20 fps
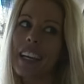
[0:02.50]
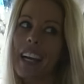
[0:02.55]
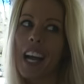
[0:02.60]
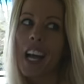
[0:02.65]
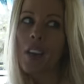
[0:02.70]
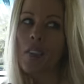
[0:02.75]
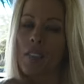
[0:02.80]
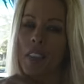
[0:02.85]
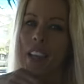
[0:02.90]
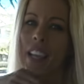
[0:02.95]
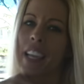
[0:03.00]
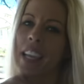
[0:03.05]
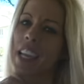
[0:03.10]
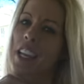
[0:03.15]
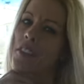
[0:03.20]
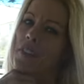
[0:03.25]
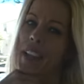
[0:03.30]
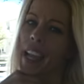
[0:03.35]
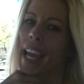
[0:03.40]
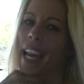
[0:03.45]
I'm
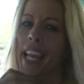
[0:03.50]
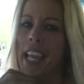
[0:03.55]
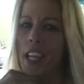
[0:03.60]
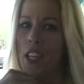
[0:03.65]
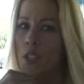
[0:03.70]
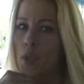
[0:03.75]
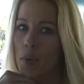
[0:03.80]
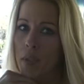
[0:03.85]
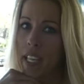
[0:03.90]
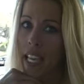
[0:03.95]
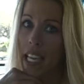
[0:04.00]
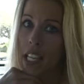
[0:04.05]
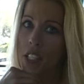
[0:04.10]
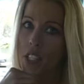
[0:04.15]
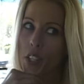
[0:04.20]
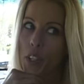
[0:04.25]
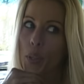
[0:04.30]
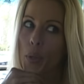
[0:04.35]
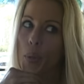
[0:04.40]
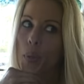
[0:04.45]
thinking of getting a new
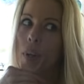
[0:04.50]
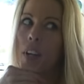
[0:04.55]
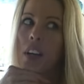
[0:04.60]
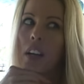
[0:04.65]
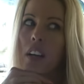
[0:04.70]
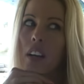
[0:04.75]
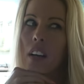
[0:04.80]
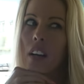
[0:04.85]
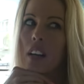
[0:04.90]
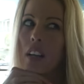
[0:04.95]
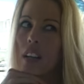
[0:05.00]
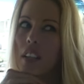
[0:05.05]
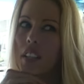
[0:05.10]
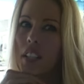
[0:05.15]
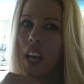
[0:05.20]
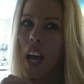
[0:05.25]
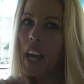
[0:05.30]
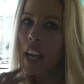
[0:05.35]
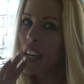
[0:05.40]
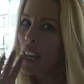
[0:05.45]
tattoo.
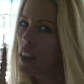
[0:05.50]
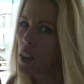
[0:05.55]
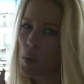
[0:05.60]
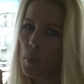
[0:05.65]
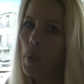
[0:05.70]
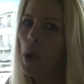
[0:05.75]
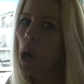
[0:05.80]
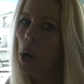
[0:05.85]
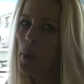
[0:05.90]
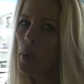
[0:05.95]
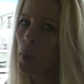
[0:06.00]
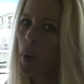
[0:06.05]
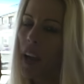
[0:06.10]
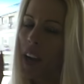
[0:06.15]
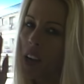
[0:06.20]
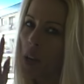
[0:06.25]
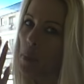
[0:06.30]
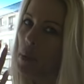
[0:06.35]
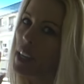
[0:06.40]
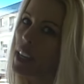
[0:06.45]
Not another barbed
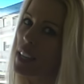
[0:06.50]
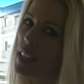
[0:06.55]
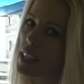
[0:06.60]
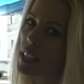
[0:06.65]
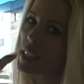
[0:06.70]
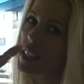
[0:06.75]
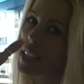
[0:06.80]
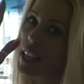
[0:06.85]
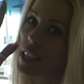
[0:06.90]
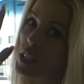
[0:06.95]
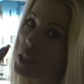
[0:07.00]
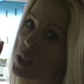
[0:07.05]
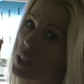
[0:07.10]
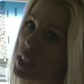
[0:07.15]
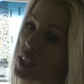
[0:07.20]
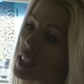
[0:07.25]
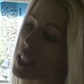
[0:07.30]
wire, because as you can